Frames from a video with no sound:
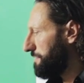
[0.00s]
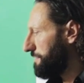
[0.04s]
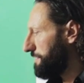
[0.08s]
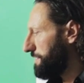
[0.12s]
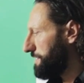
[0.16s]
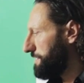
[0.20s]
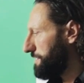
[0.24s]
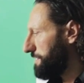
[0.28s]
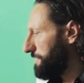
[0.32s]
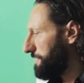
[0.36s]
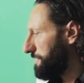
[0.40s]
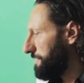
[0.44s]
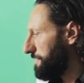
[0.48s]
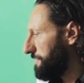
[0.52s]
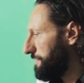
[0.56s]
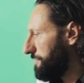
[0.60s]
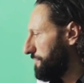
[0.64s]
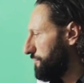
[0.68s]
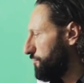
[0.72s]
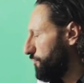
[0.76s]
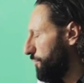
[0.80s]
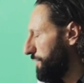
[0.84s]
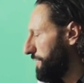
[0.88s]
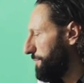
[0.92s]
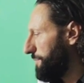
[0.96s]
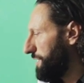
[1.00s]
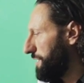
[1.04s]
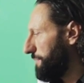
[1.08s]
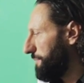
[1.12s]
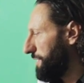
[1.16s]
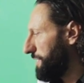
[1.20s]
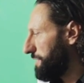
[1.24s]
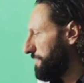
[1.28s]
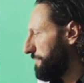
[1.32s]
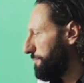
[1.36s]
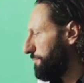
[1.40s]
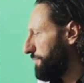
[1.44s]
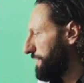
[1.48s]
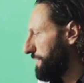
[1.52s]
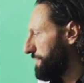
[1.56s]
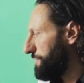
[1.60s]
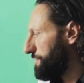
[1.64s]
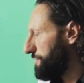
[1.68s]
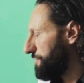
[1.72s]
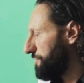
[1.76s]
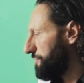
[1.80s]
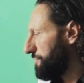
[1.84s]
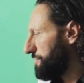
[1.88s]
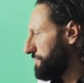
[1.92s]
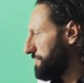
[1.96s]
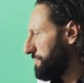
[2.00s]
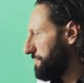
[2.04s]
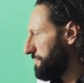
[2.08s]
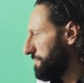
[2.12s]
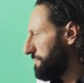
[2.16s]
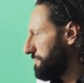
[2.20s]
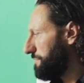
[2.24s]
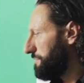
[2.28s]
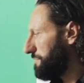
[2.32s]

It's 20 millimeter per jaws.